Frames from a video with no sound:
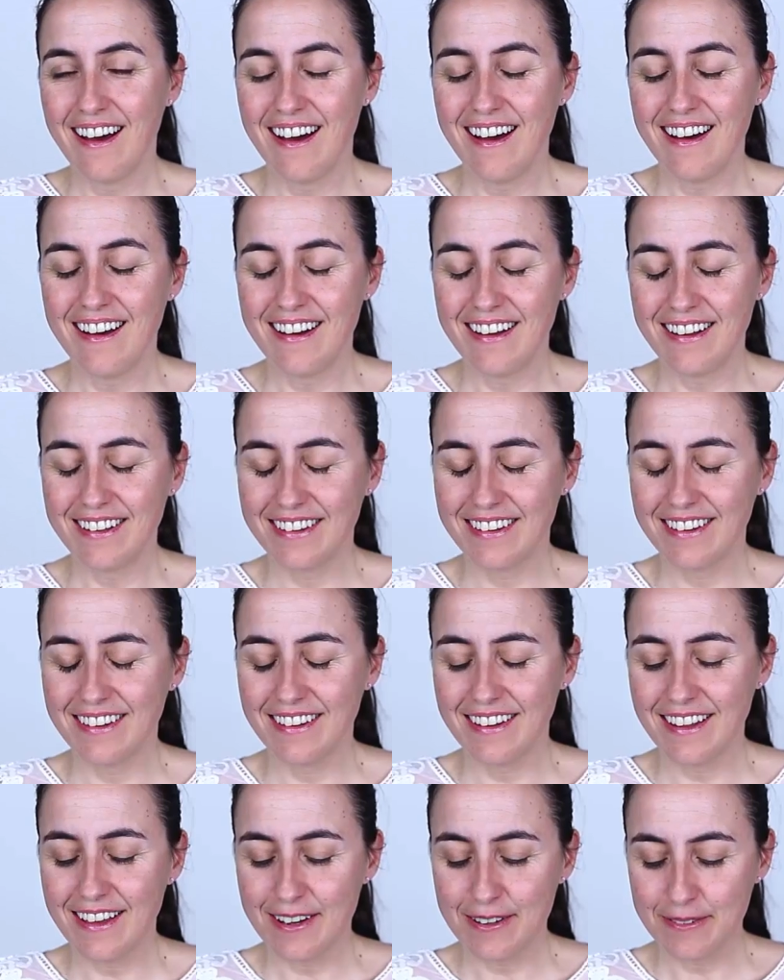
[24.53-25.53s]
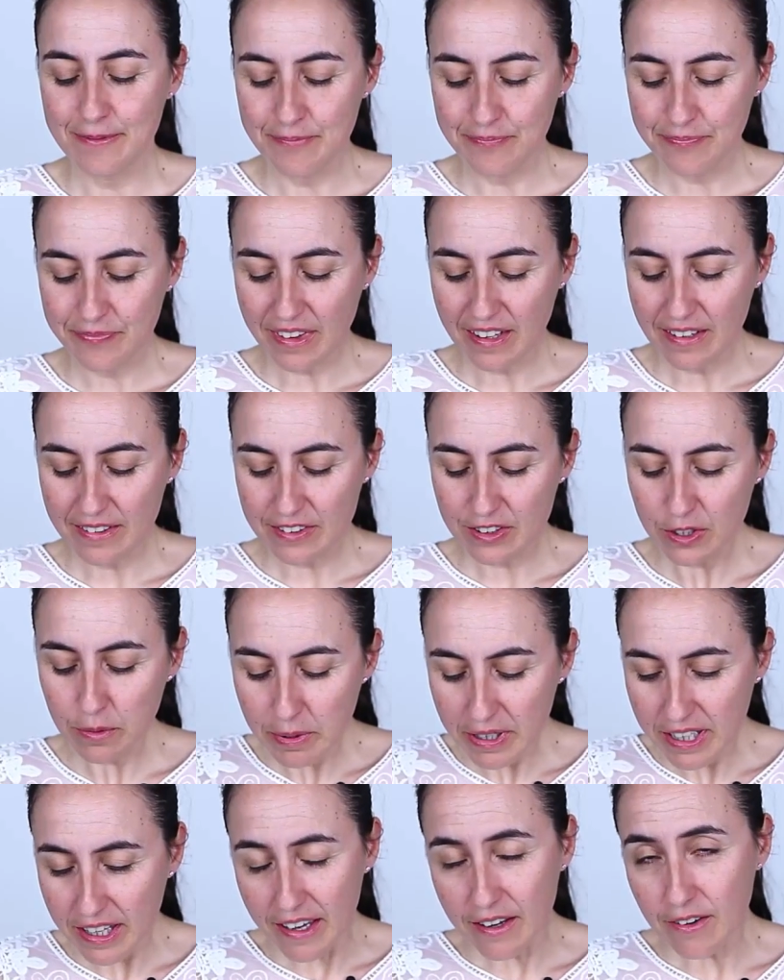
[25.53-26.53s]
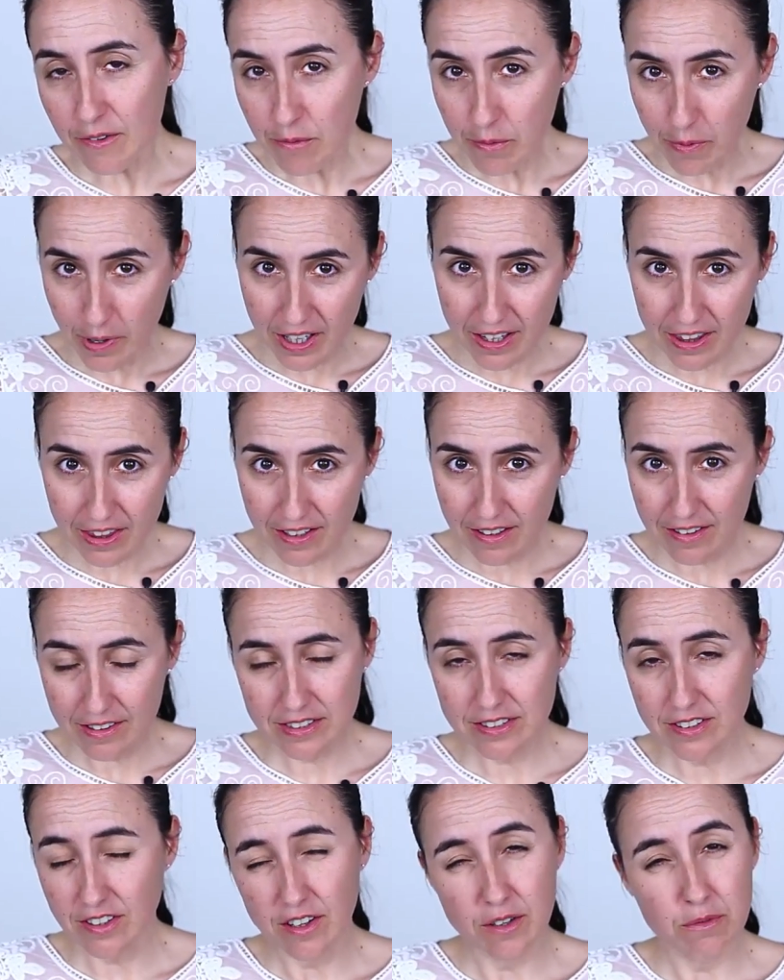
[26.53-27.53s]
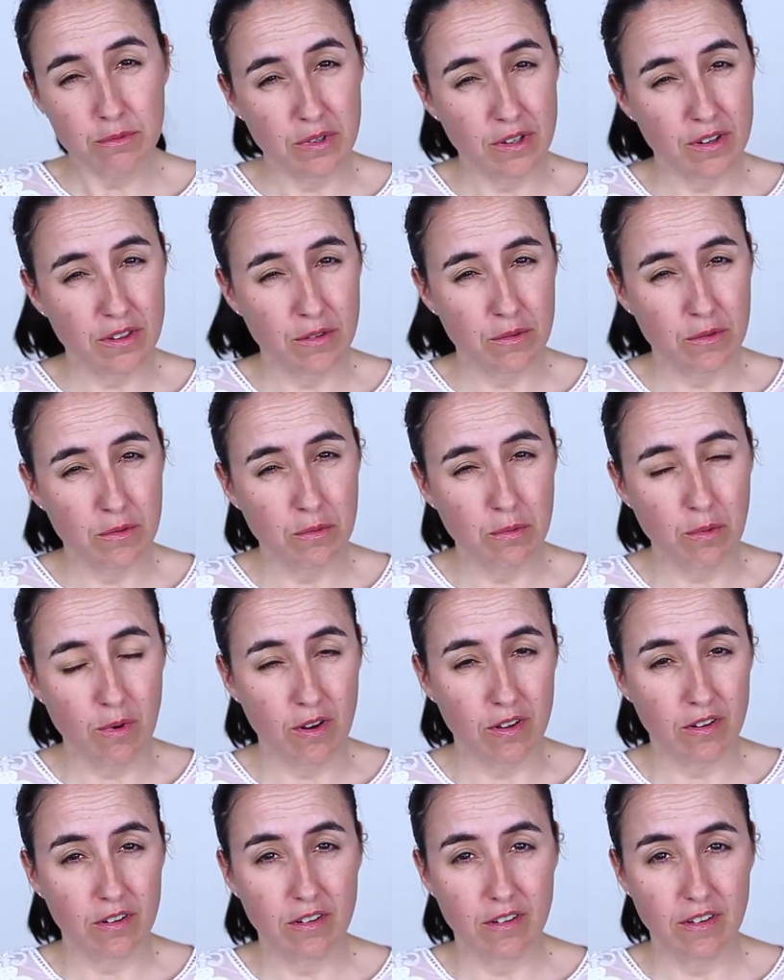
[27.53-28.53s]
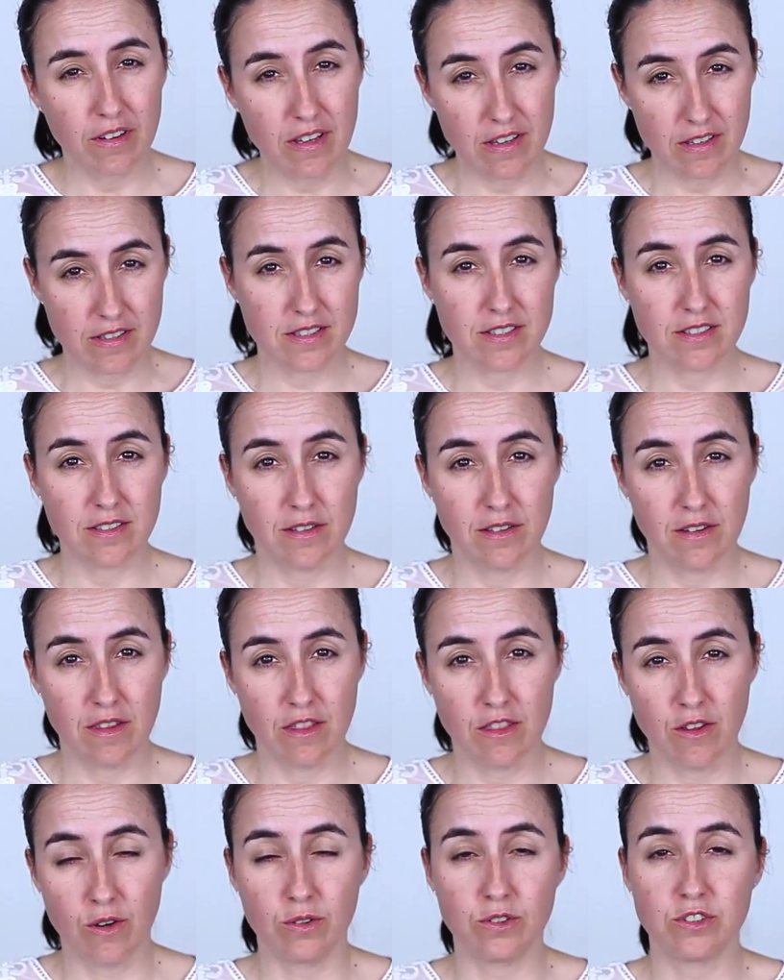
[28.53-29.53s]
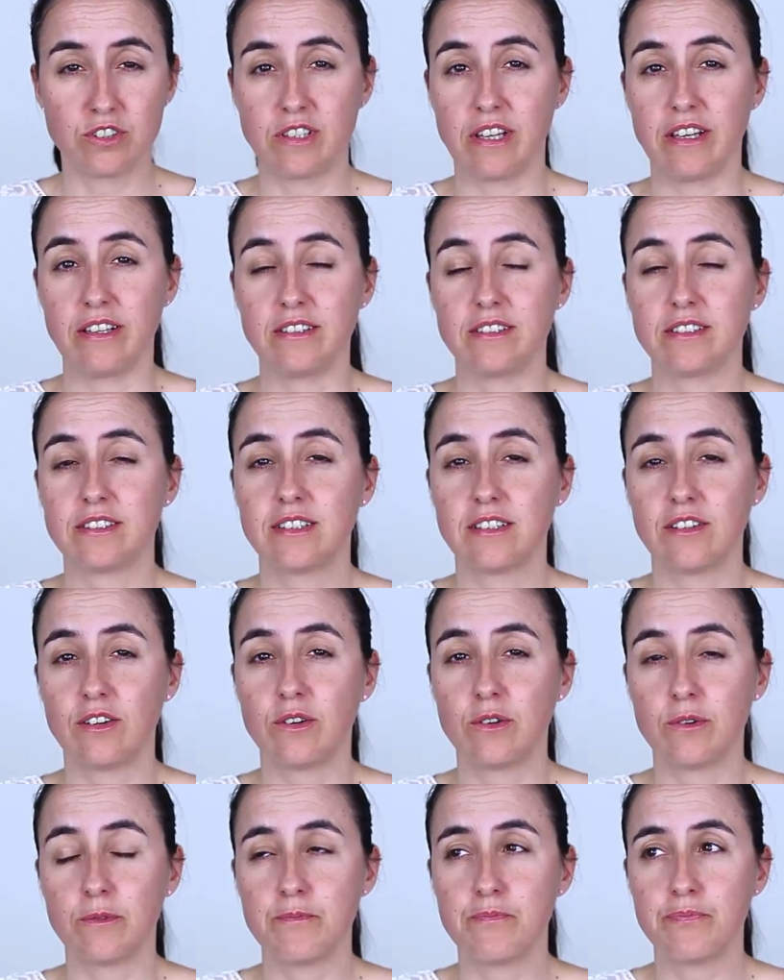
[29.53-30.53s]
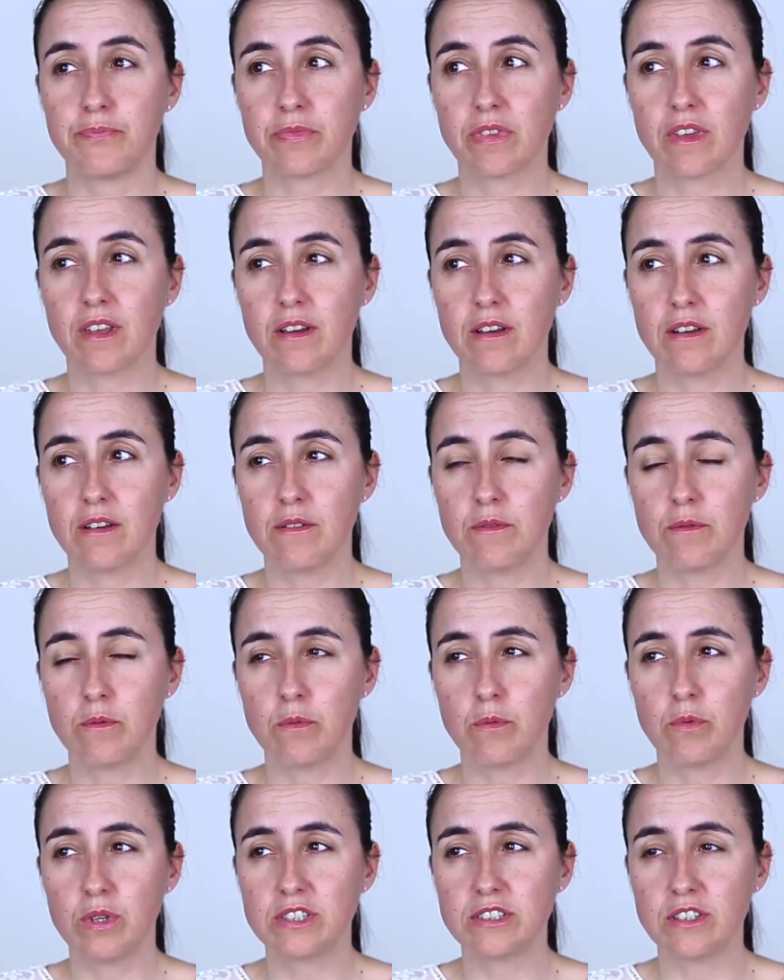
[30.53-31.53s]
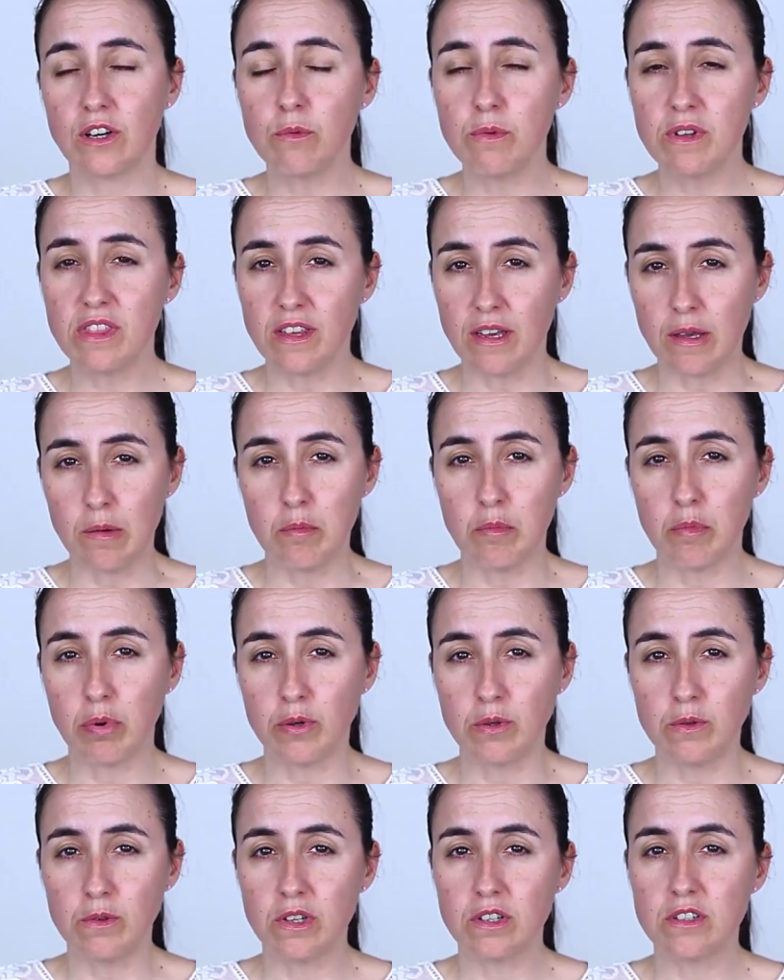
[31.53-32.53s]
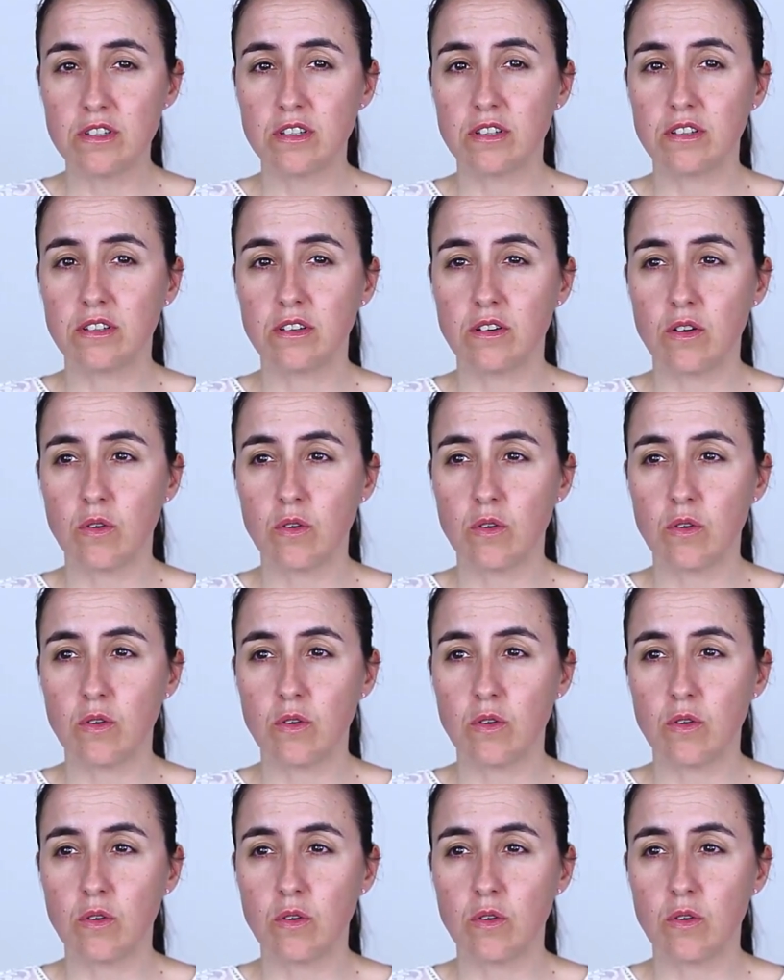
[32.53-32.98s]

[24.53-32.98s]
And um, to begin with, let's start with what is those things. So we start with import.